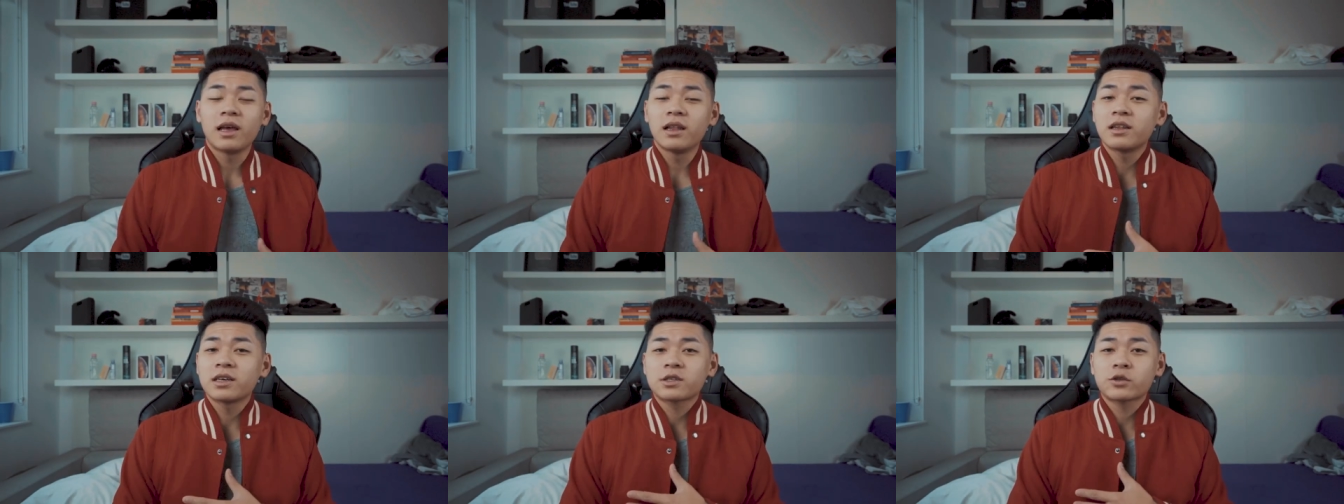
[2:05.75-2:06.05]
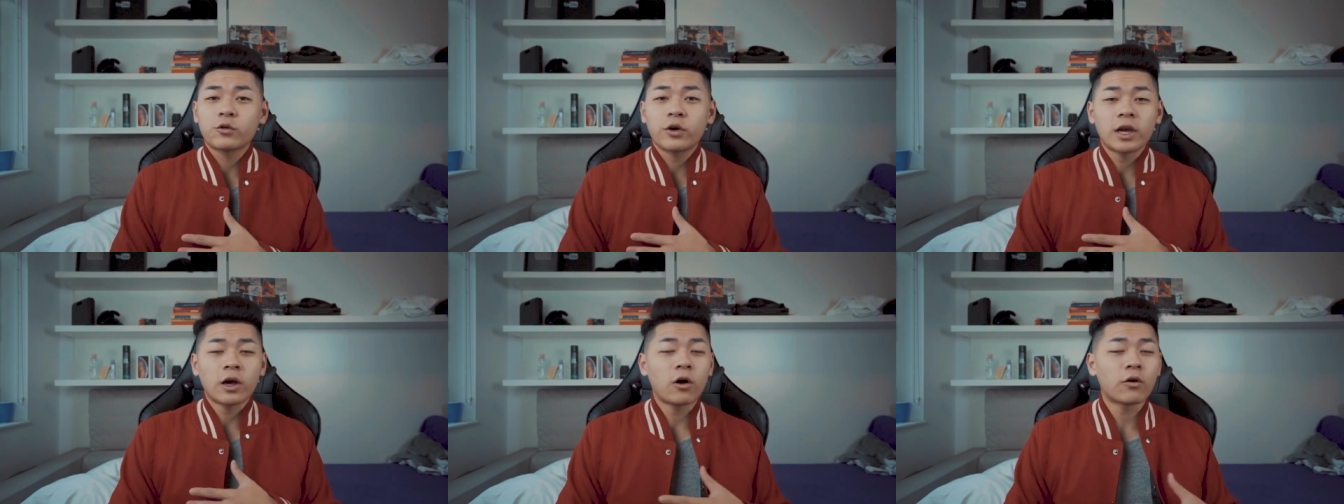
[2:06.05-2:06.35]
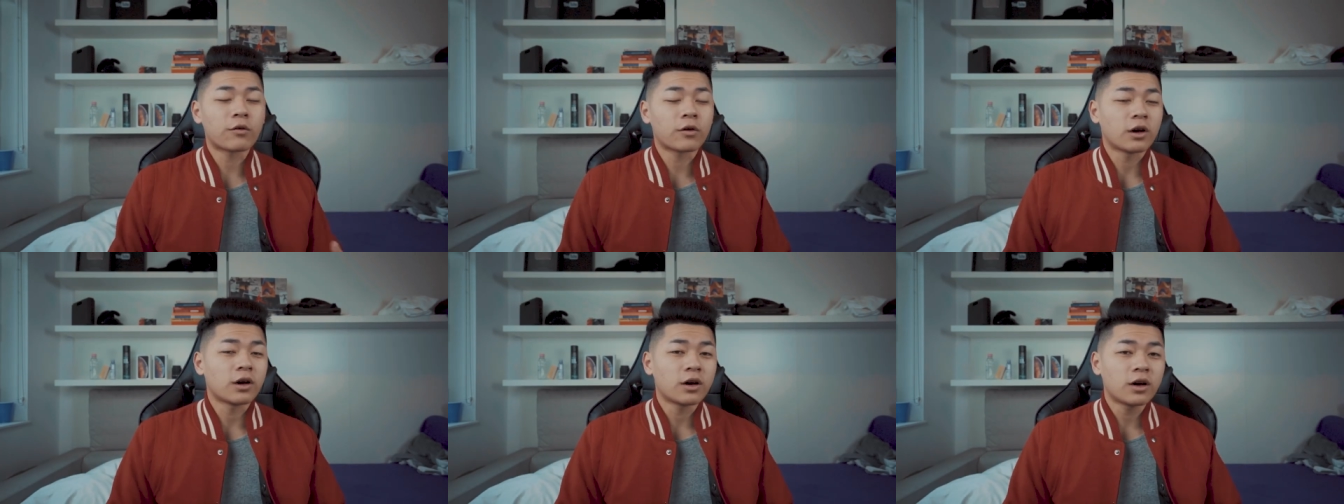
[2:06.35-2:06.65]
It looks great
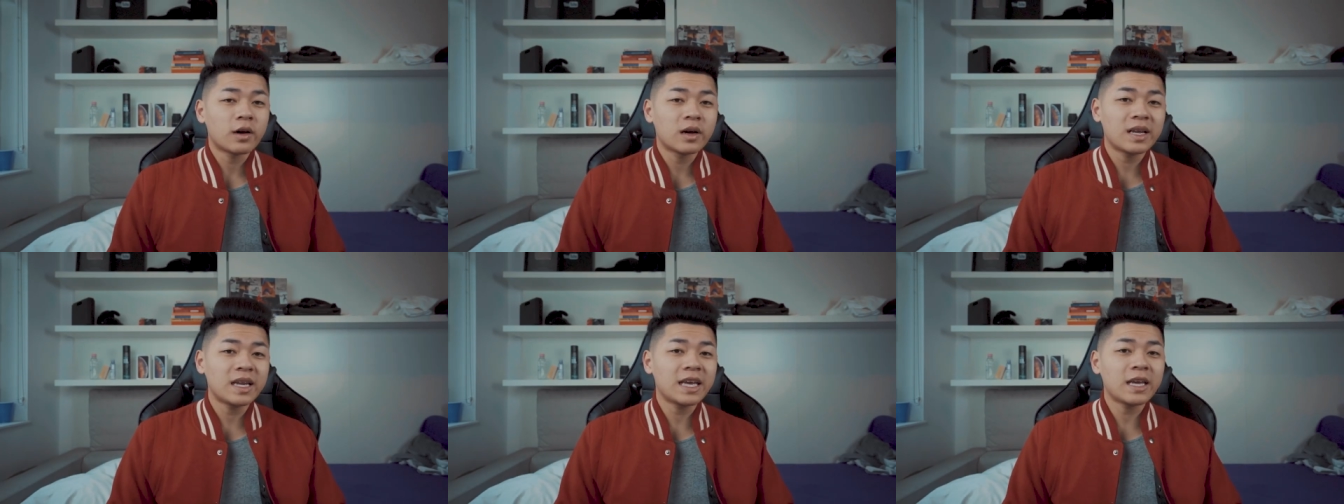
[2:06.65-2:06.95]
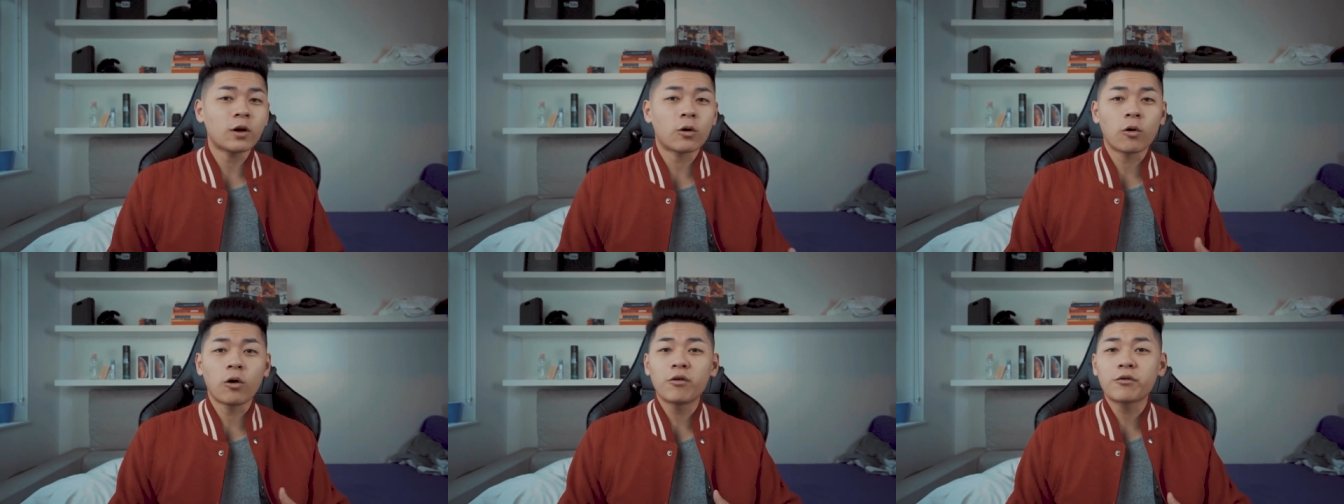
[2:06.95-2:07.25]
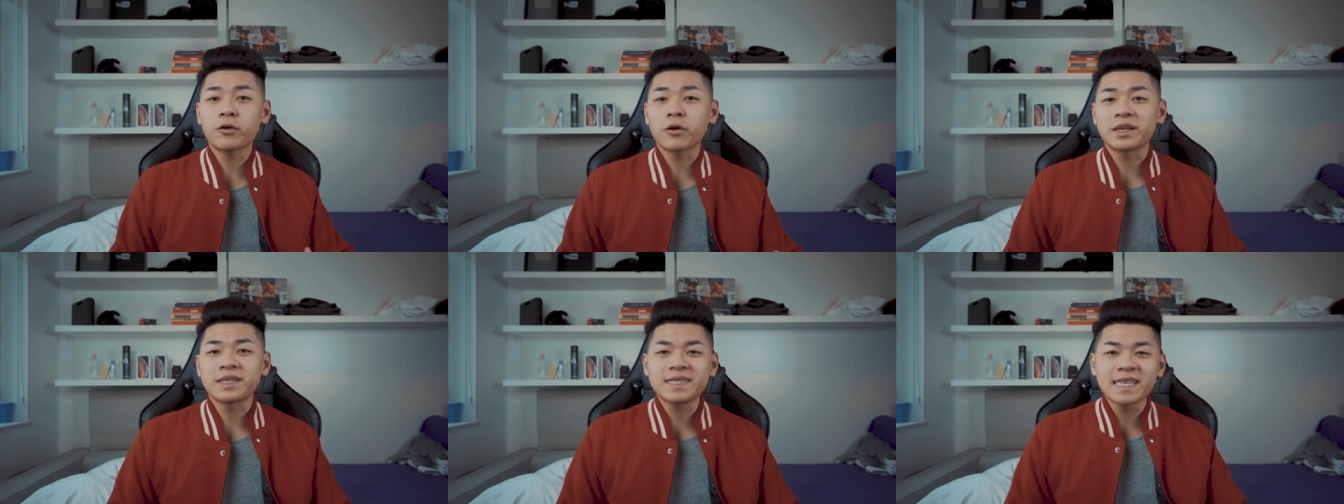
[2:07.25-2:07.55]
over a hoodie or
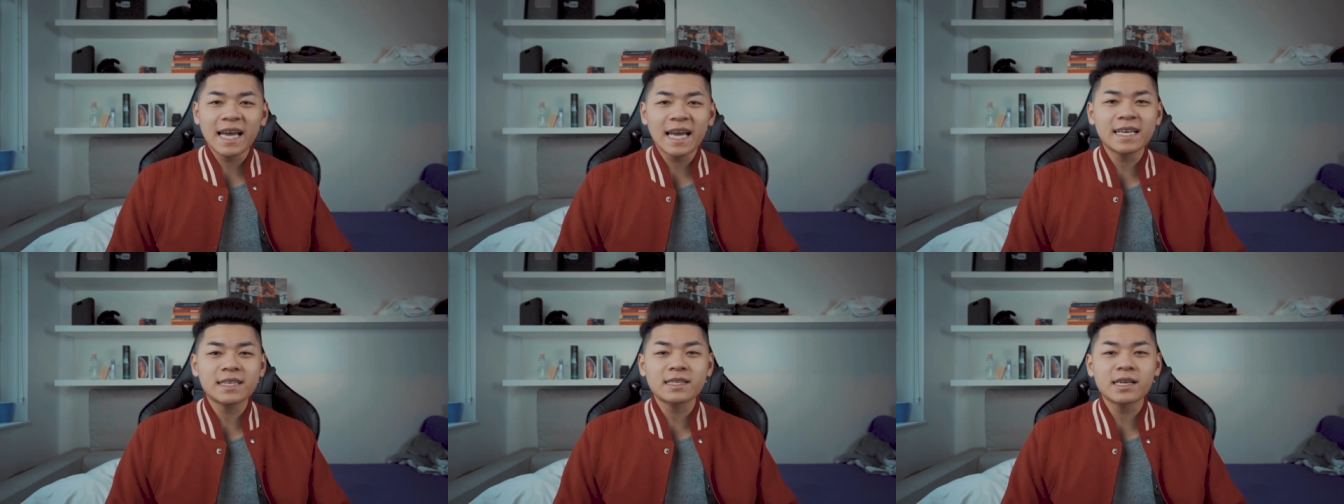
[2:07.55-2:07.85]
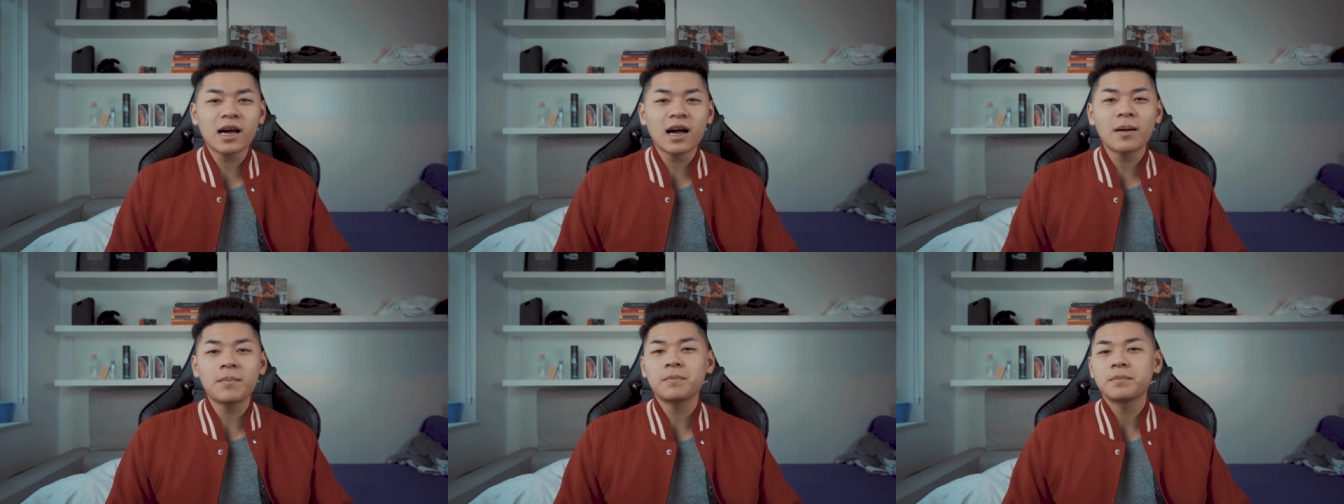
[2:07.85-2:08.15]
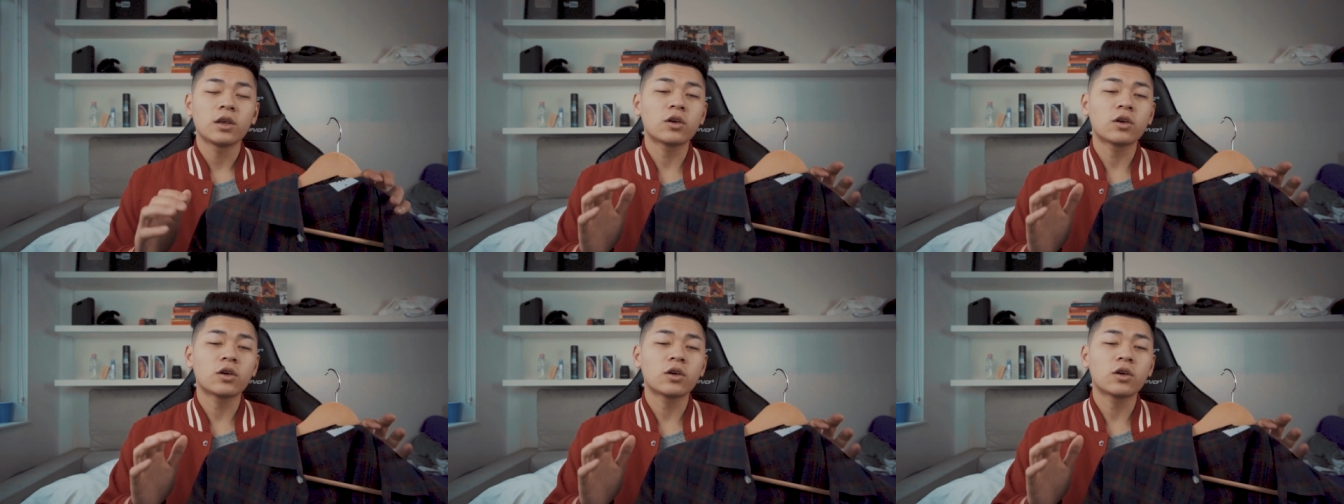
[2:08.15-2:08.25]
over a tank top.